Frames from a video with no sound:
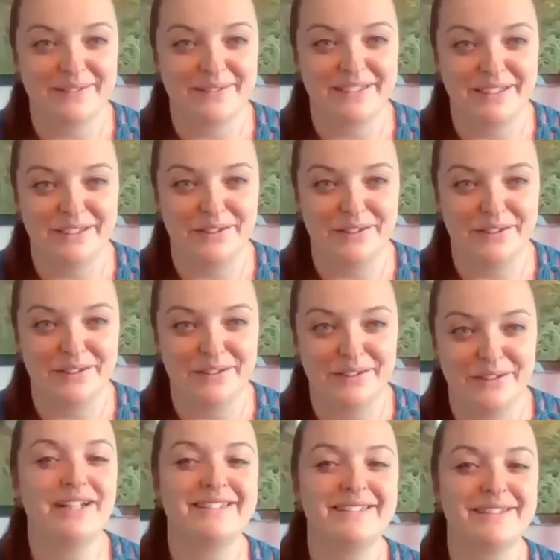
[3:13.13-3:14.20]
your
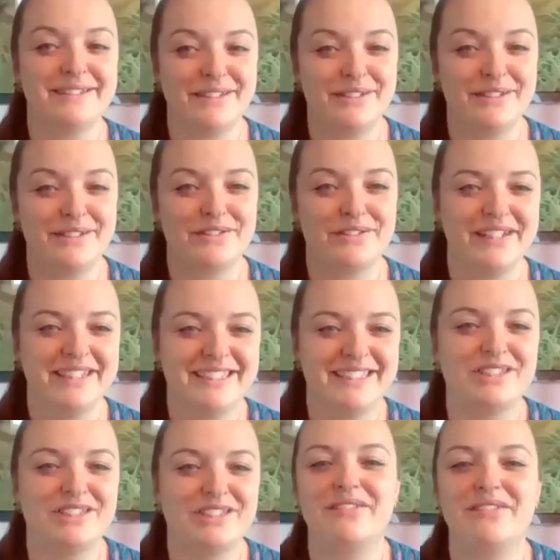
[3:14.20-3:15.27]
advice
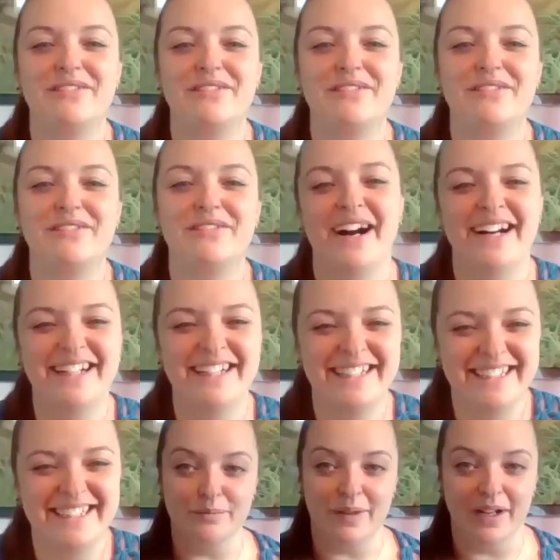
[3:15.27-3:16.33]
is travelling far.
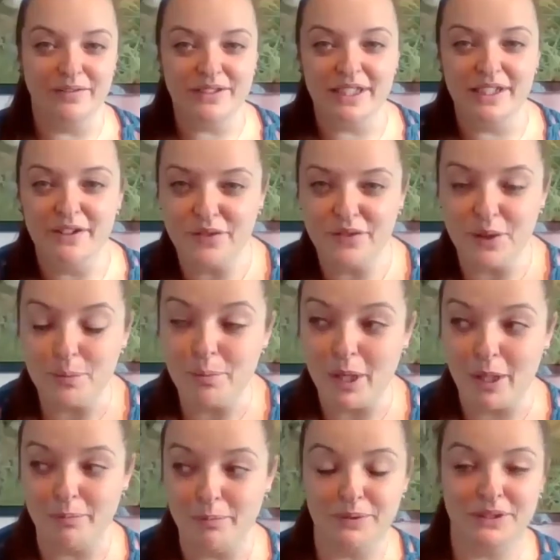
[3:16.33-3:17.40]
I've seen a few
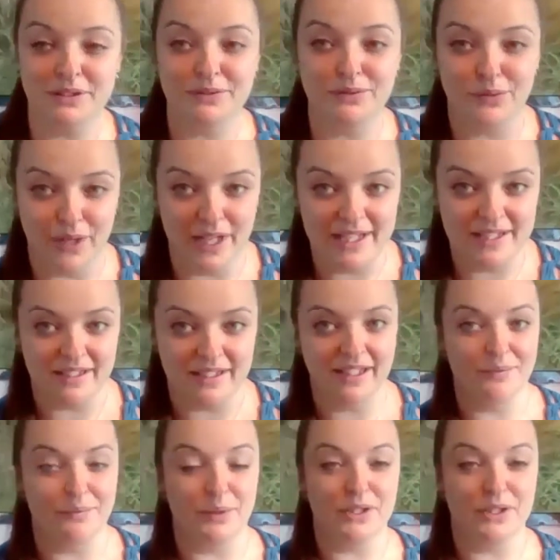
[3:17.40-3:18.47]
pubs
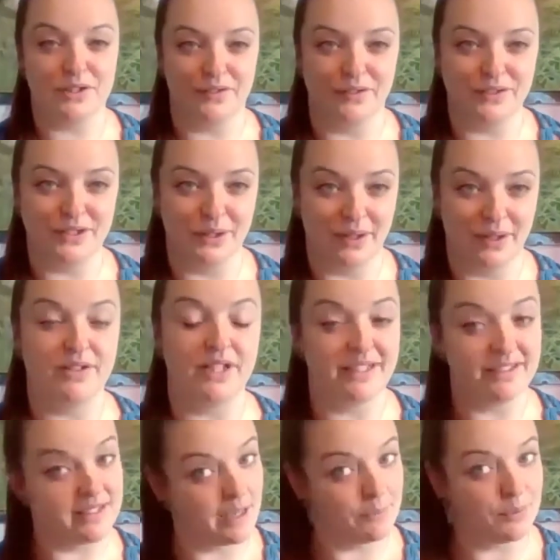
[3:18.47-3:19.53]
recently, because of obviously everything
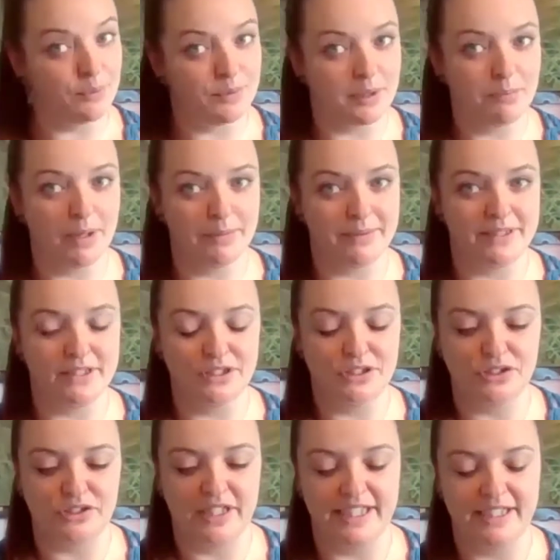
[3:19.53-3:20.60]
that's happened with the pub
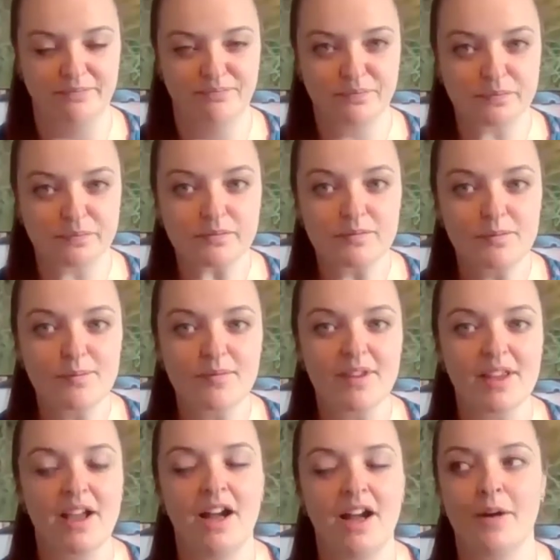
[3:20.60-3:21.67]
industry.
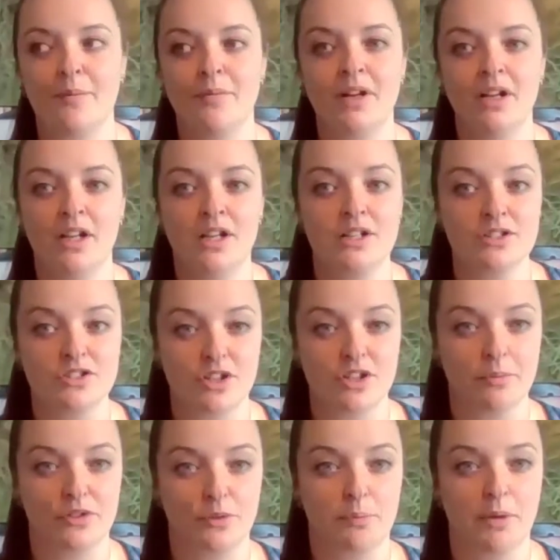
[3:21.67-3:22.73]
Some
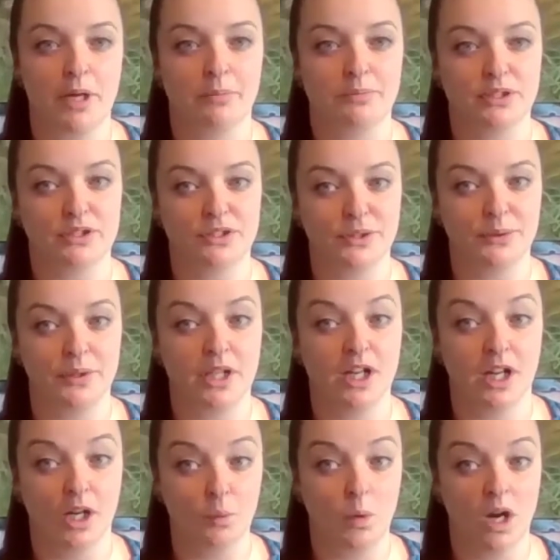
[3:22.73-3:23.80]
of the pubs are doing
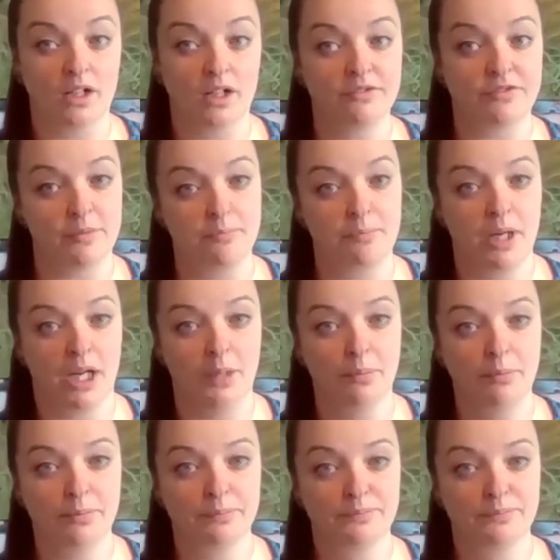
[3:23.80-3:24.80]
a work from pub